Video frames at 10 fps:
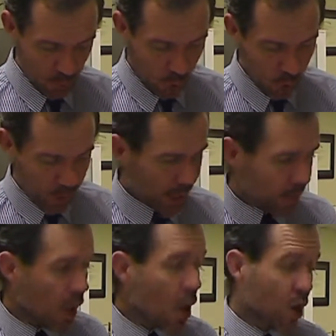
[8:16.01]
All right,
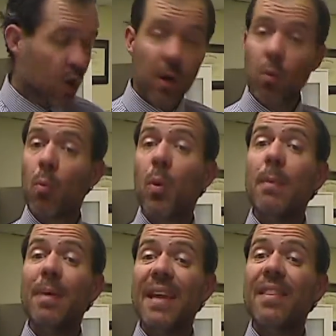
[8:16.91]
you're going to
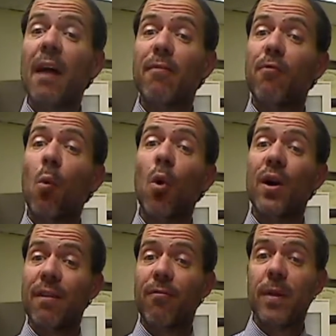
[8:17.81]
repeat that four
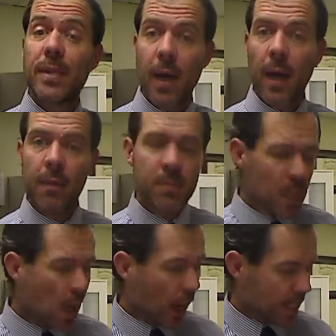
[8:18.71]
different times.
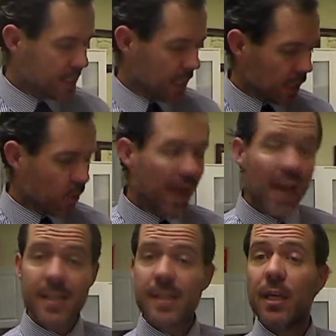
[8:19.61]
Ideally, we
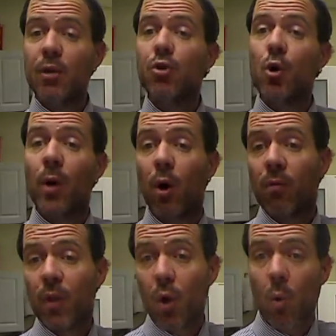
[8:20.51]
ask that you do it over
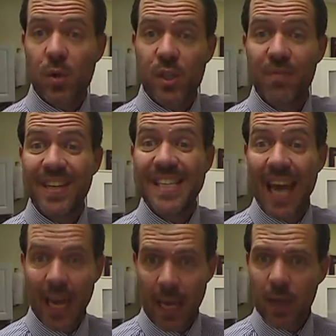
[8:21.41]
the course of a
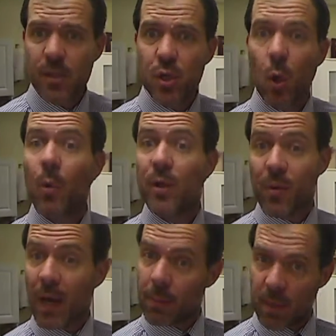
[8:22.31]
day. So when you
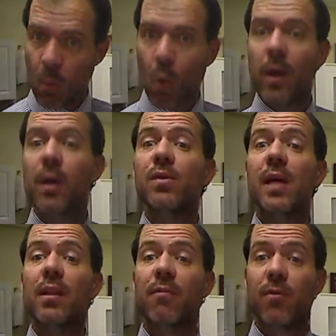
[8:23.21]
get up in the morning, you
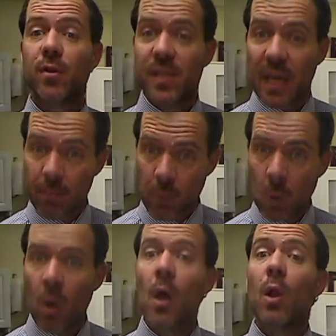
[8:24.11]
take the first
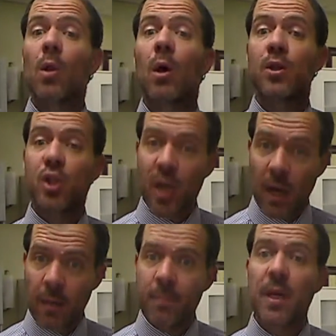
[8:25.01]
sample,
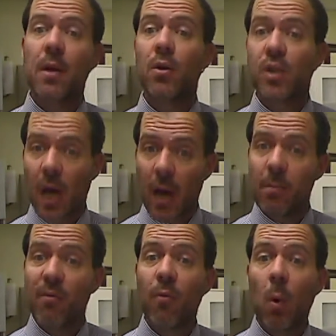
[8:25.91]
lunchtime, dinner time,
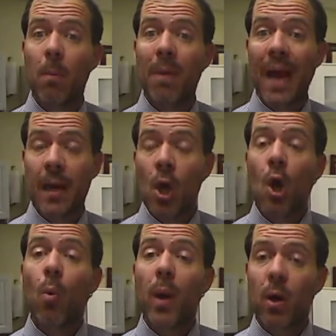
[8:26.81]
before bed.
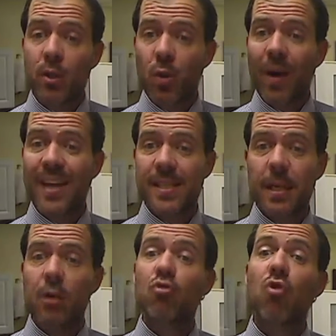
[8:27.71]
We also ask
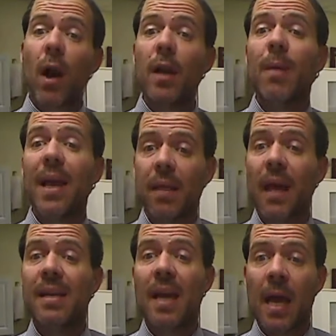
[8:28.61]
that you try to make
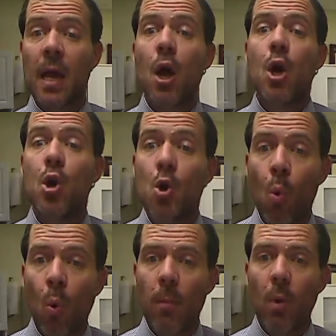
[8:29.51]
that day
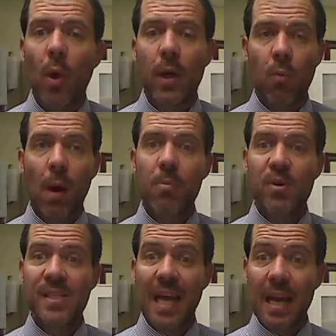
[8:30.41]
normal and
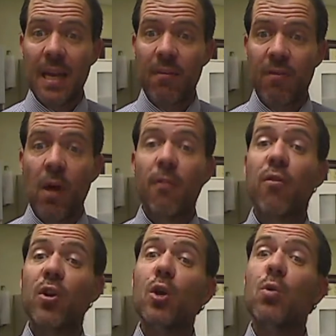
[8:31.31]
representative
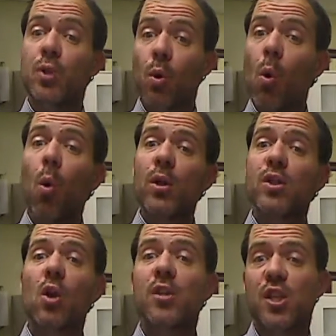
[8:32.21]
for you. So
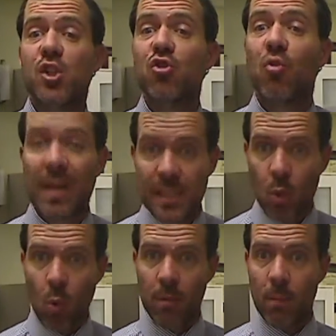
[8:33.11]
cortisol is a stress
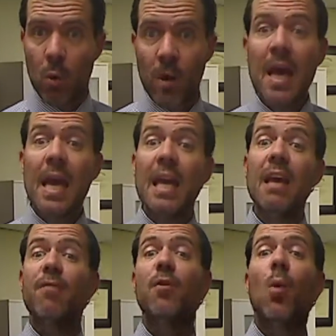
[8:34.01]
hormone.
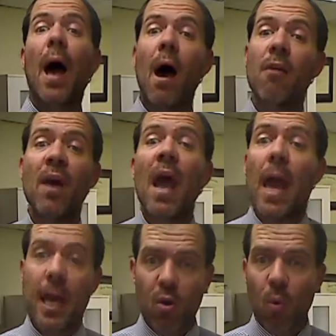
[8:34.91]
If you have
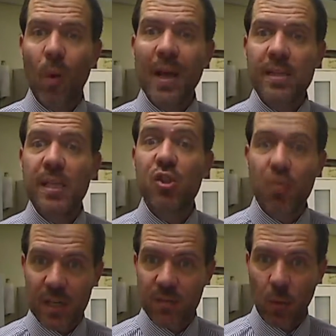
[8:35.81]
a crazy
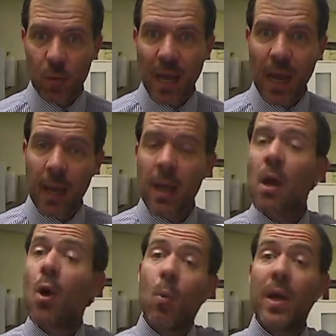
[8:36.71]
stressful day,
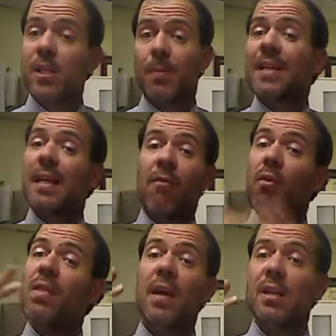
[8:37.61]
we expect
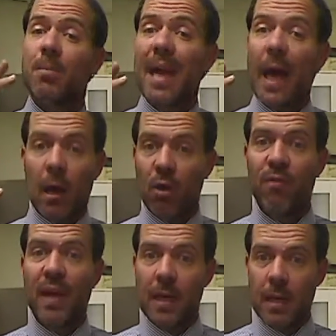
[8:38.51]
everything to be
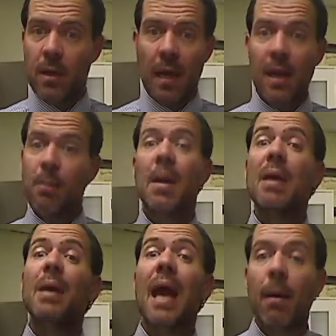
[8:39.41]
elevated and it
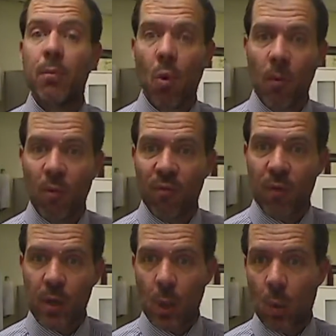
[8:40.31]
may be abnormal
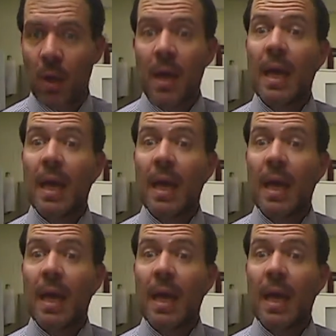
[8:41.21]
for you.